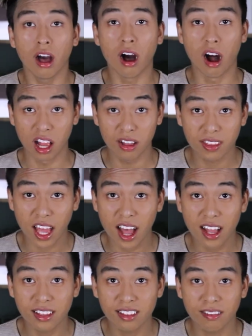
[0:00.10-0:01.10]
All of
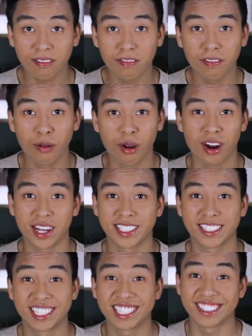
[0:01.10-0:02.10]
that for a
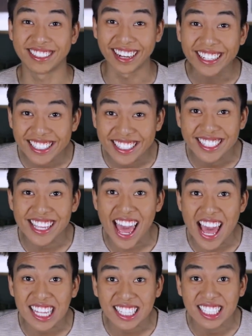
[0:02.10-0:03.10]

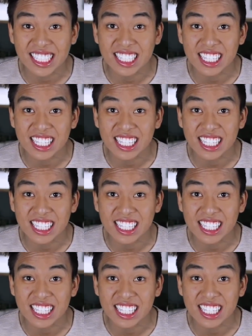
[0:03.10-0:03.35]
sunset?